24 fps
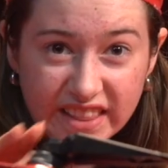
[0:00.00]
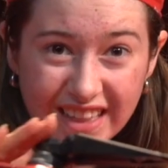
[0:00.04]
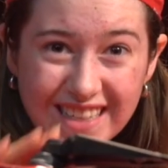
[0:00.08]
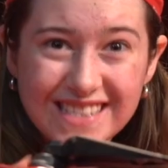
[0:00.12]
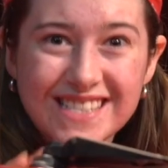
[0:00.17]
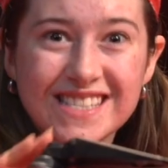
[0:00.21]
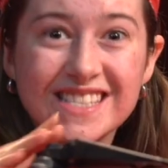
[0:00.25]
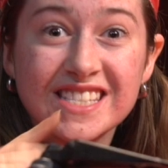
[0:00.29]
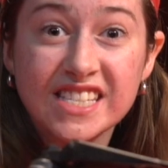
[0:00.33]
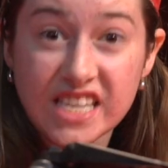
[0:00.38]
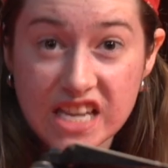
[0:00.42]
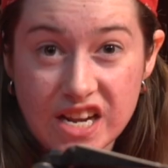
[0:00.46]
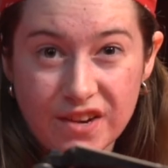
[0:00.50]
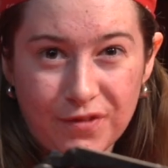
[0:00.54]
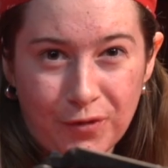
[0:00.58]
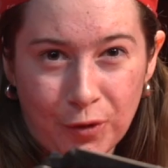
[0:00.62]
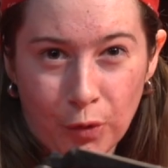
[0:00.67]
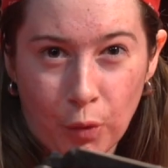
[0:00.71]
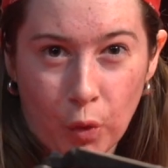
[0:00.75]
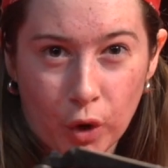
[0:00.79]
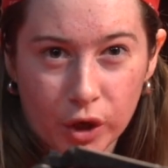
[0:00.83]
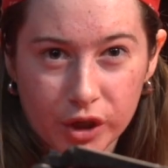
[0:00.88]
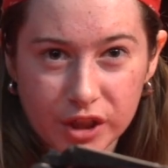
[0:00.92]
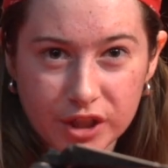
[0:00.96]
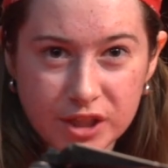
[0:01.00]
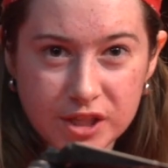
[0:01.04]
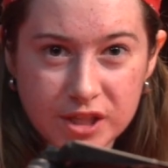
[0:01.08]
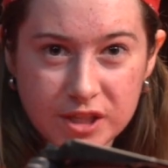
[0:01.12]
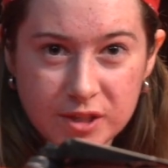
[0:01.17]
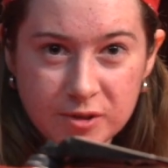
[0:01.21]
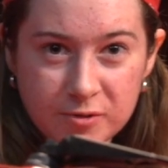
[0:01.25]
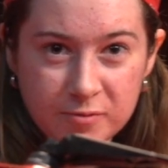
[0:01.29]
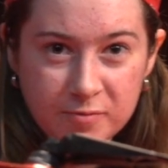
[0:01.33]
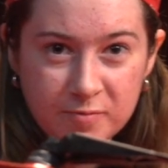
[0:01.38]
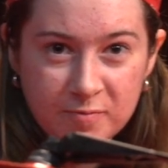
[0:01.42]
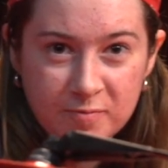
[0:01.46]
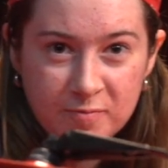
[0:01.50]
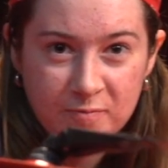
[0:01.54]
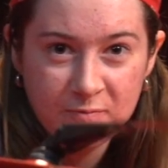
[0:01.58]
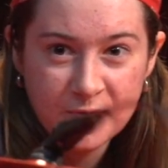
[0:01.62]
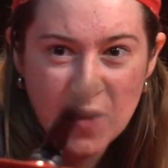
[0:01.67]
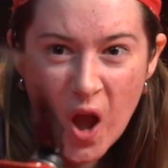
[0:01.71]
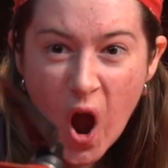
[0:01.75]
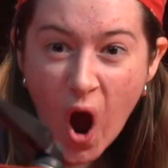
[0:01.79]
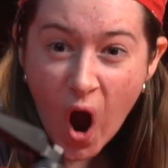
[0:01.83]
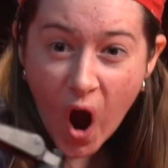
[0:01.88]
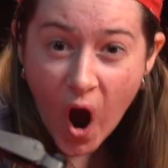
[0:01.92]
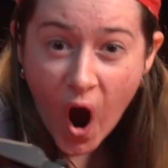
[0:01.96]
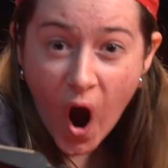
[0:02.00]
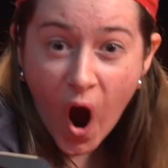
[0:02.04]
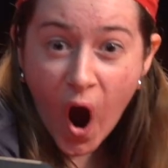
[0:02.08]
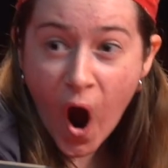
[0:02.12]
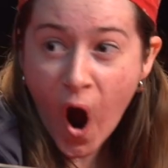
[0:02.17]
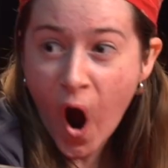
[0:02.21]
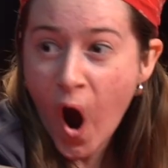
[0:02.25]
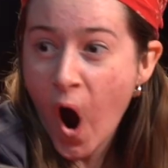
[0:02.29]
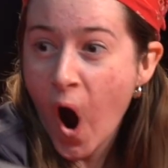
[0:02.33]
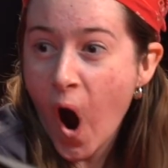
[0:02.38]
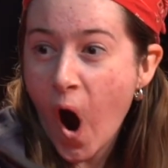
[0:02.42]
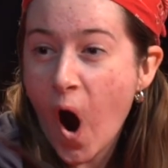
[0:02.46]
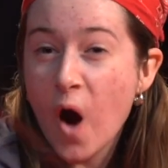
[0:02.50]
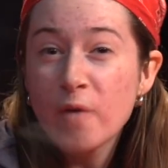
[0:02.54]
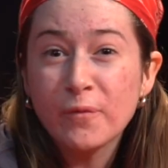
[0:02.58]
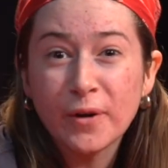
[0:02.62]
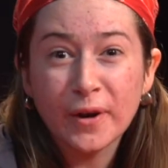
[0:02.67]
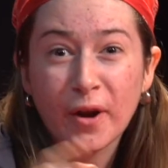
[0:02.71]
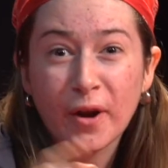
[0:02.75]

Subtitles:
let's see if it works. Oh my